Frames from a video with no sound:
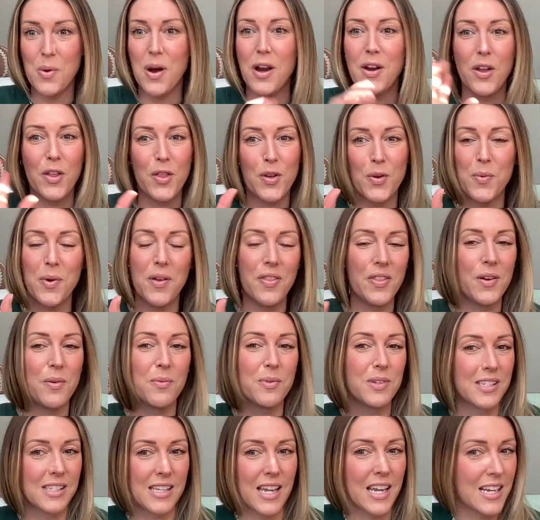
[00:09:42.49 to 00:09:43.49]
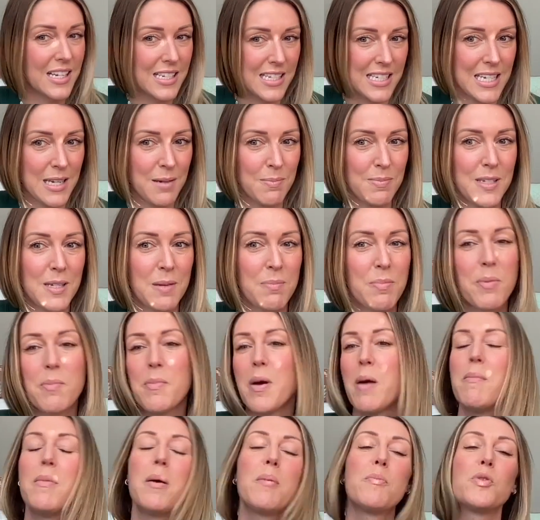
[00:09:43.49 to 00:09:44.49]
another one that was like deep, deep in
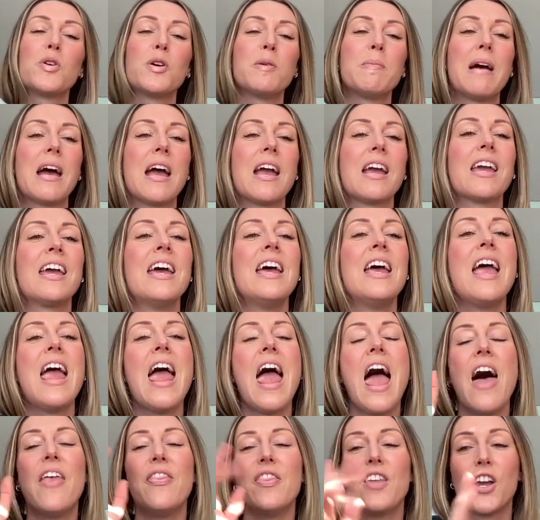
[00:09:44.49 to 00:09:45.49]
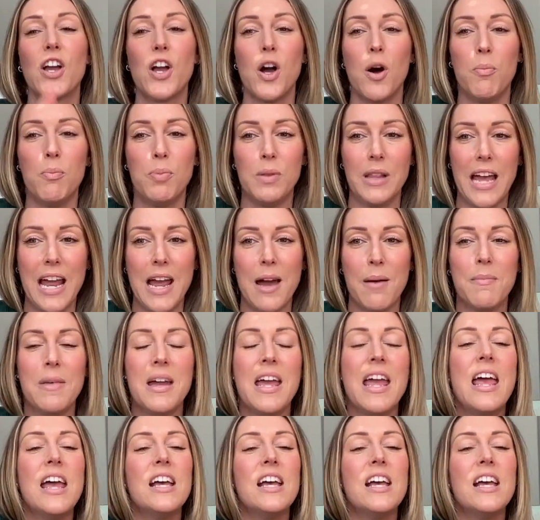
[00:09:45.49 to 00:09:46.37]
my memory bank, and then Kablam.